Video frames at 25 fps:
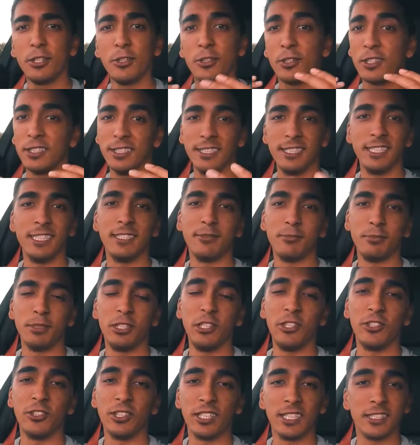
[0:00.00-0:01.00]
You can DM
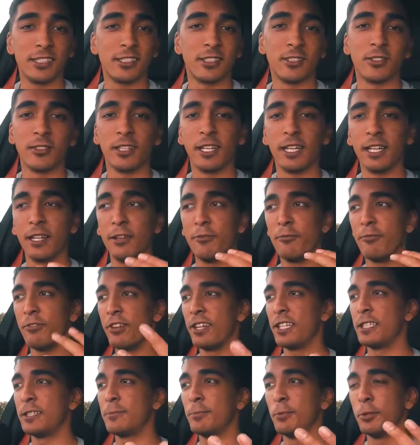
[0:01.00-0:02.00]
me on Instagram,
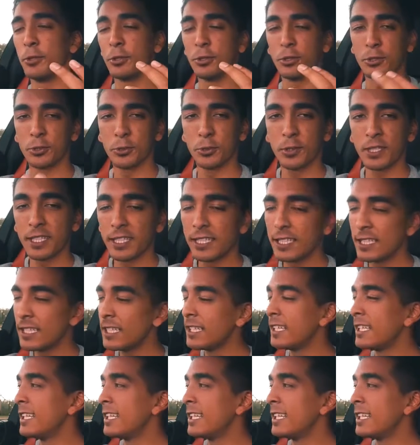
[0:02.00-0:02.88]
Facebook or Twitter.